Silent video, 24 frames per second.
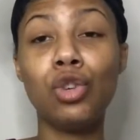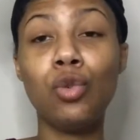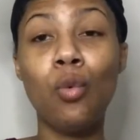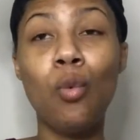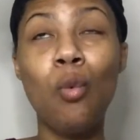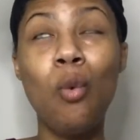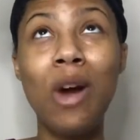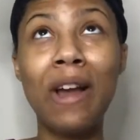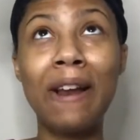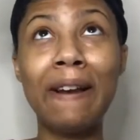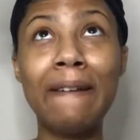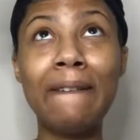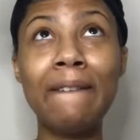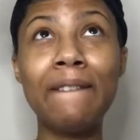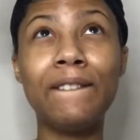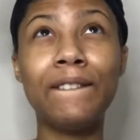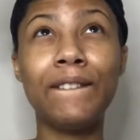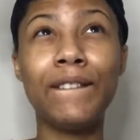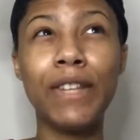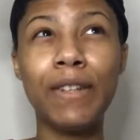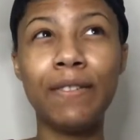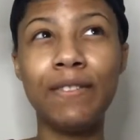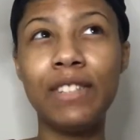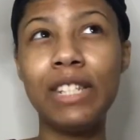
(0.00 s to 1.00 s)

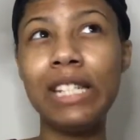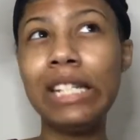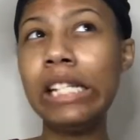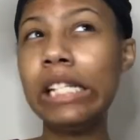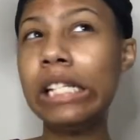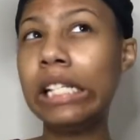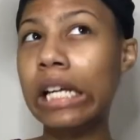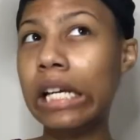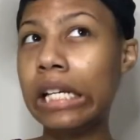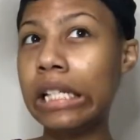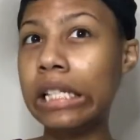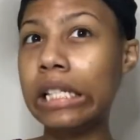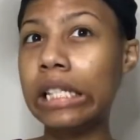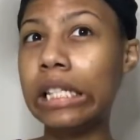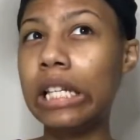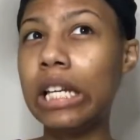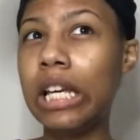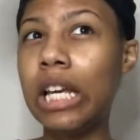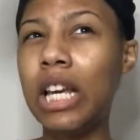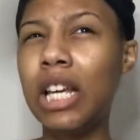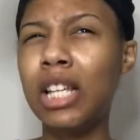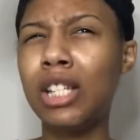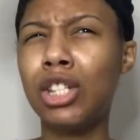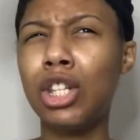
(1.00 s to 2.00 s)
150
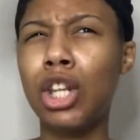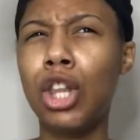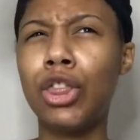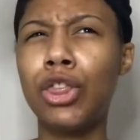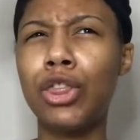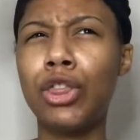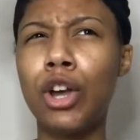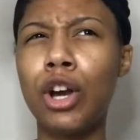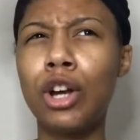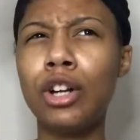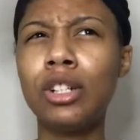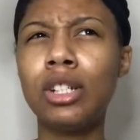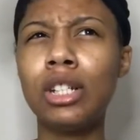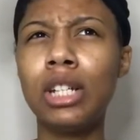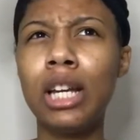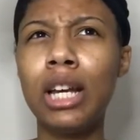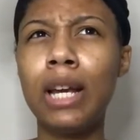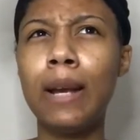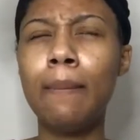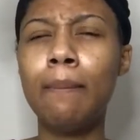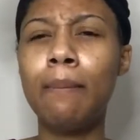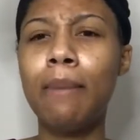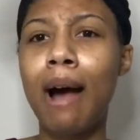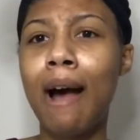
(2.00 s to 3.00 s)
density. It's a
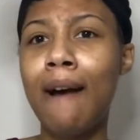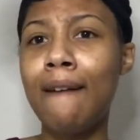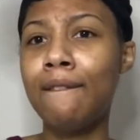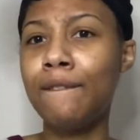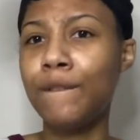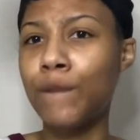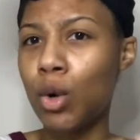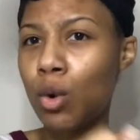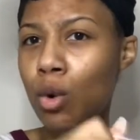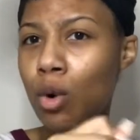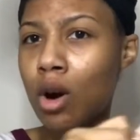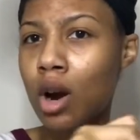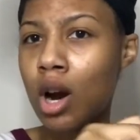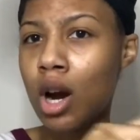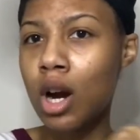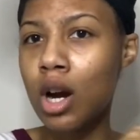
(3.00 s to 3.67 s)
13 by 4